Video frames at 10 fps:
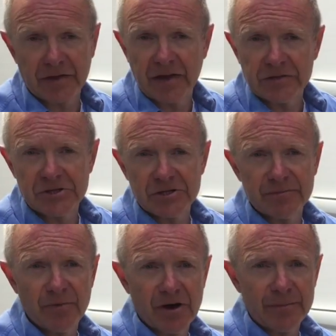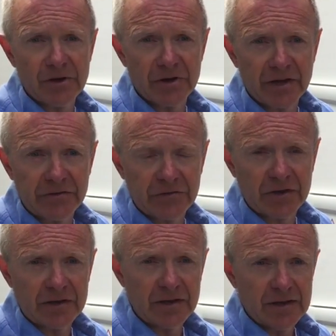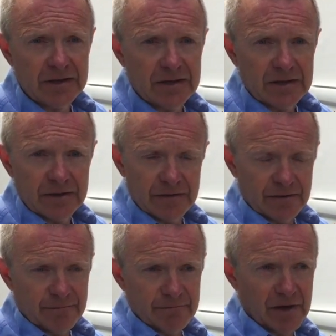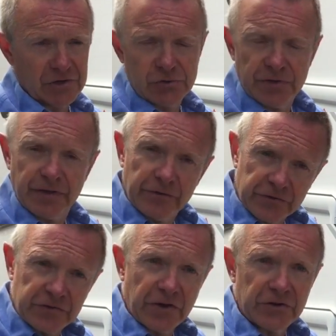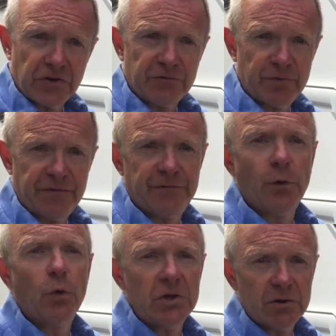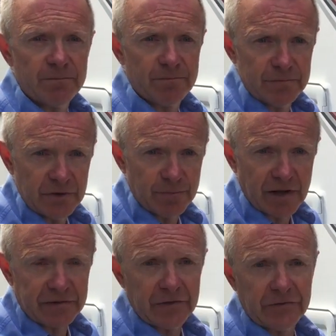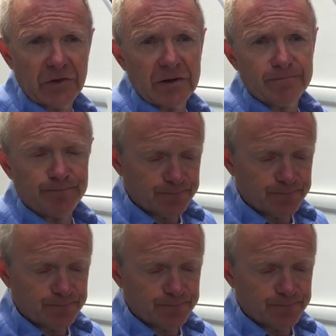the kitchen that might be on AC, make sure that those are turned off before you plug this in.